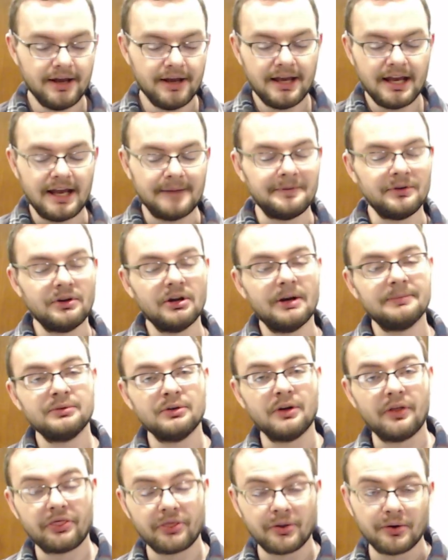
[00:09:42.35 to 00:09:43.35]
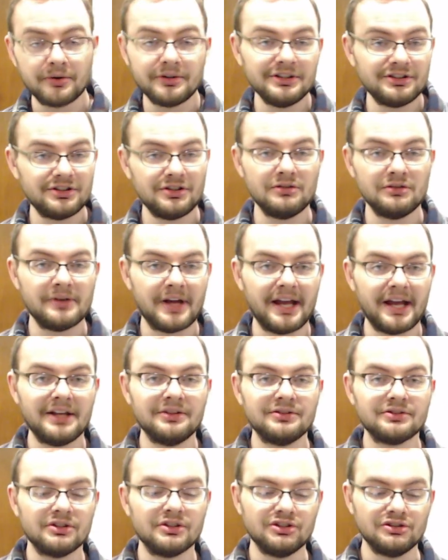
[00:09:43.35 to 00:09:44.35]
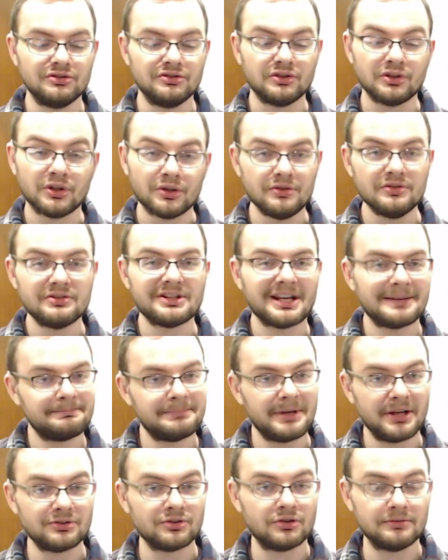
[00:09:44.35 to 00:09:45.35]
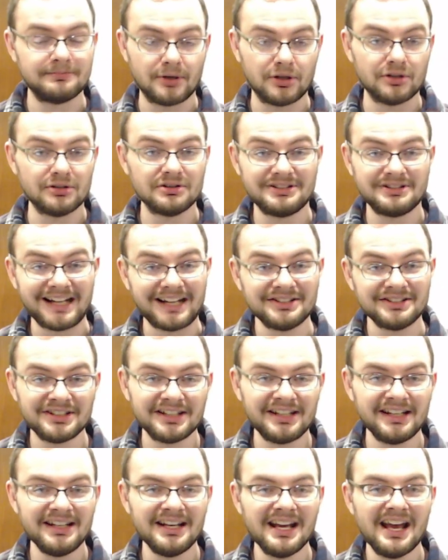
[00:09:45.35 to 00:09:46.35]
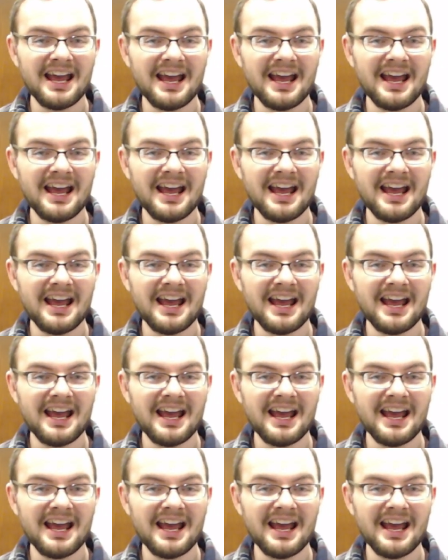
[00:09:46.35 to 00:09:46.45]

If you go up to a 32-inch, you lose that pixel per density,